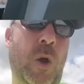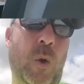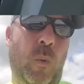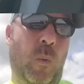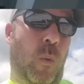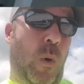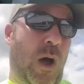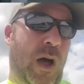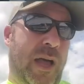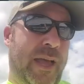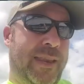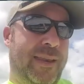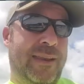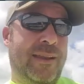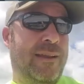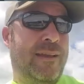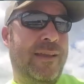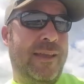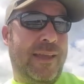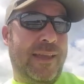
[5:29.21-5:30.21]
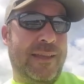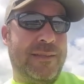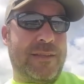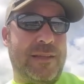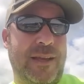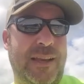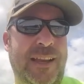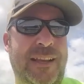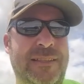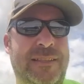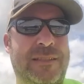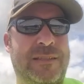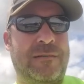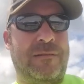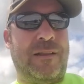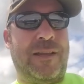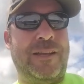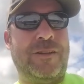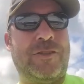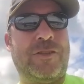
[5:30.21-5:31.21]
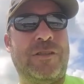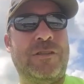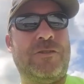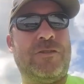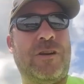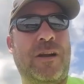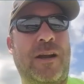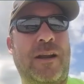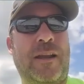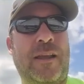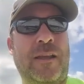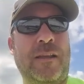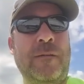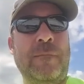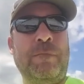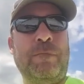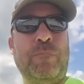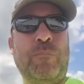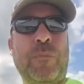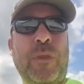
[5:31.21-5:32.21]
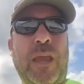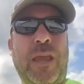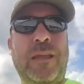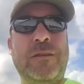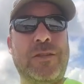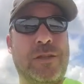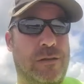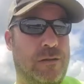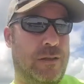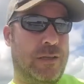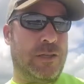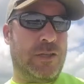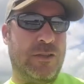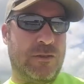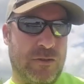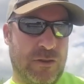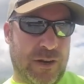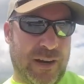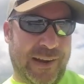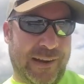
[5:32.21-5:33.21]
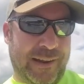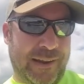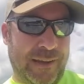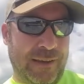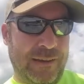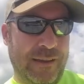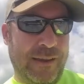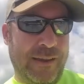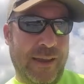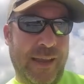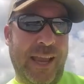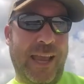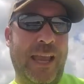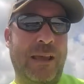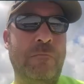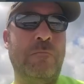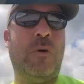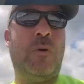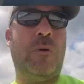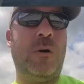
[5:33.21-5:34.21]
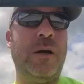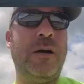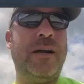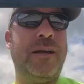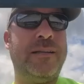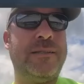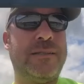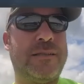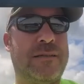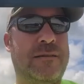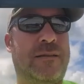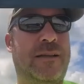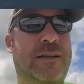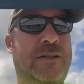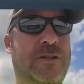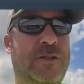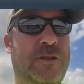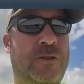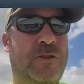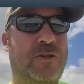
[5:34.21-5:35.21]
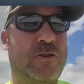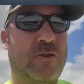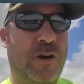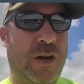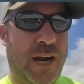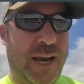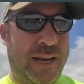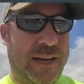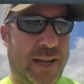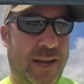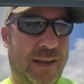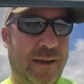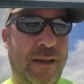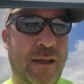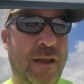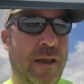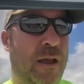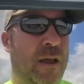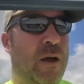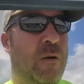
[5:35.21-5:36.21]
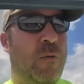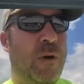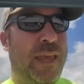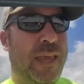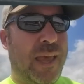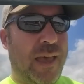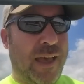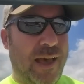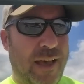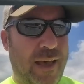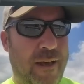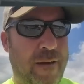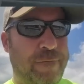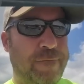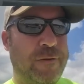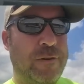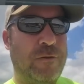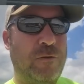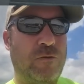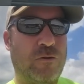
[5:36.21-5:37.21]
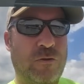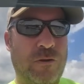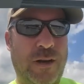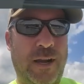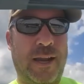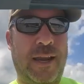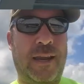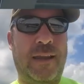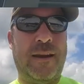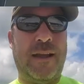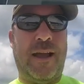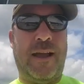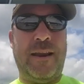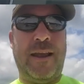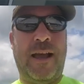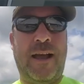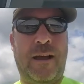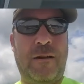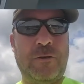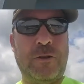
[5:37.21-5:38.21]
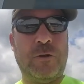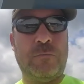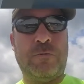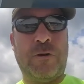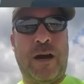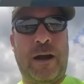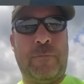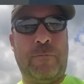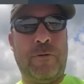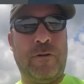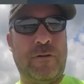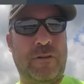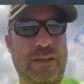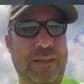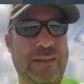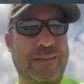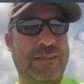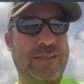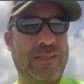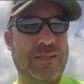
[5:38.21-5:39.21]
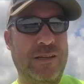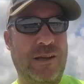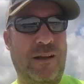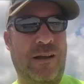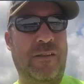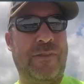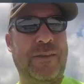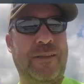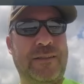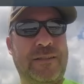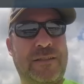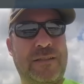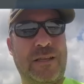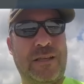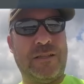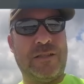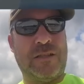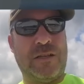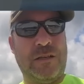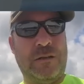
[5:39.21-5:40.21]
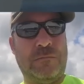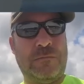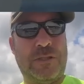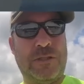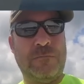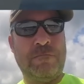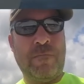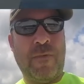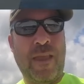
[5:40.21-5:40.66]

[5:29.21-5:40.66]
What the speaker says: One is installation training, and more installation training. We have to train on how to properly install these systems.